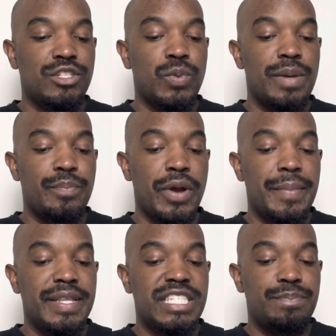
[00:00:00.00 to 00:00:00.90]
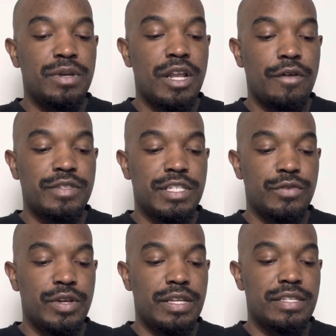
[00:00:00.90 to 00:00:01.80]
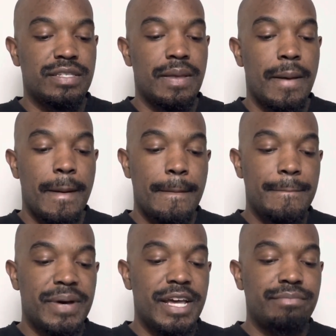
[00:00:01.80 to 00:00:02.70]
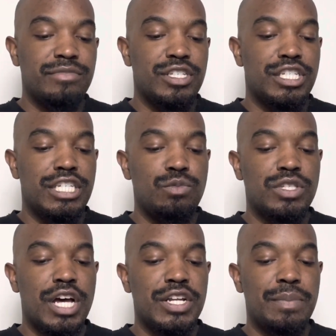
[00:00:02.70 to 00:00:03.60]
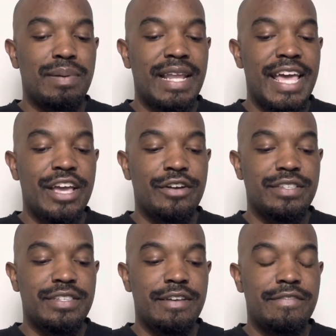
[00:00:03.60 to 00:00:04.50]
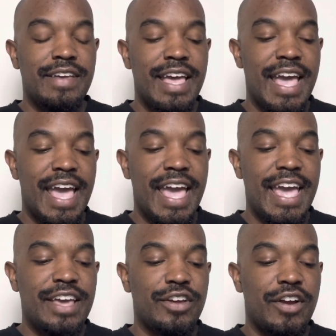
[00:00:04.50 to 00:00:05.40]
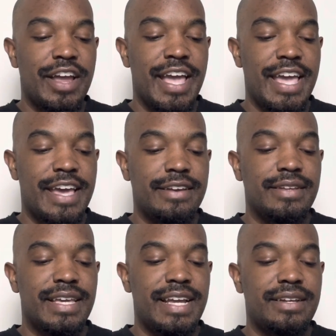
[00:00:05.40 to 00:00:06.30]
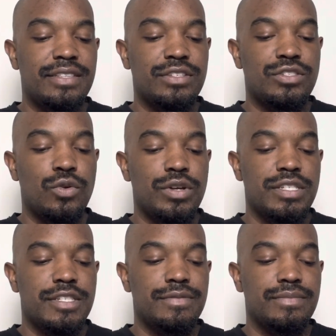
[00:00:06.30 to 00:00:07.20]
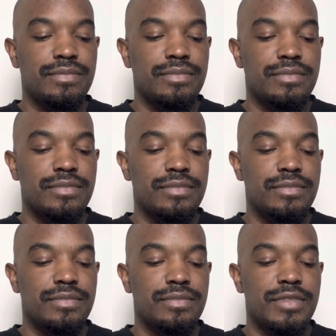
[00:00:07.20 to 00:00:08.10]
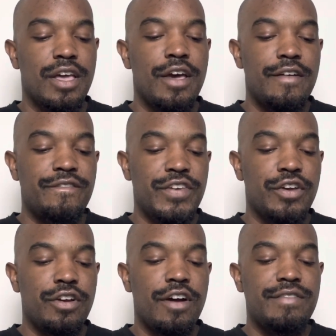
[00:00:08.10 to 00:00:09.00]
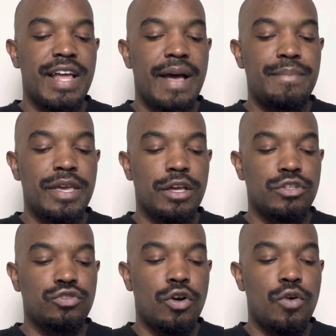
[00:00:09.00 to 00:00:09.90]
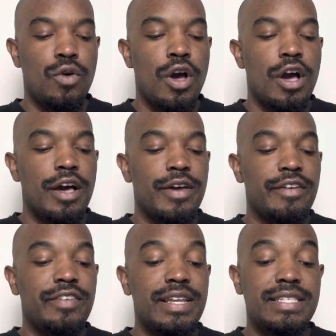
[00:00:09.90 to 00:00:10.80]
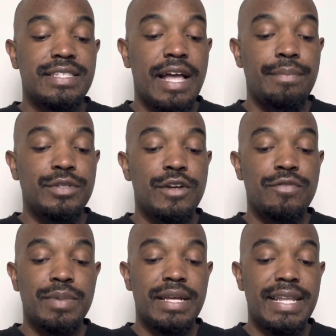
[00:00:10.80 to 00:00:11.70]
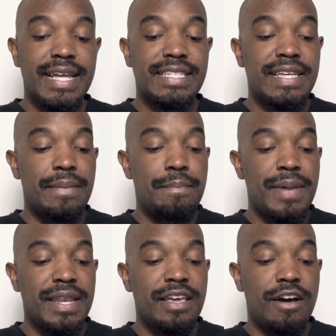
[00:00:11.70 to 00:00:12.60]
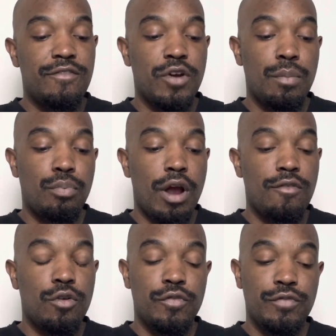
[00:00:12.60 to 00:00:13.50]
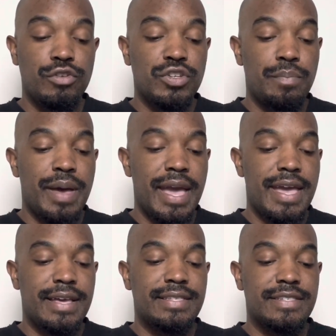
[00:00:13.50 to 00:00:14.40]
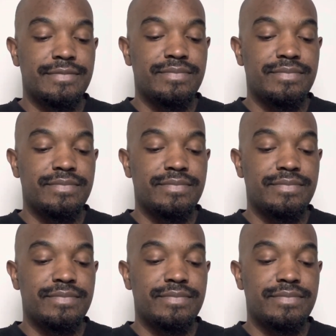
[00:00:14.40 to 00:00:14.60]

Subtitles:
to a permanent spinoff series, but she was underplaying herself and her hand, ended the source. Fear of not being in control, it really stopped her from collecting many of her Bravo future bags.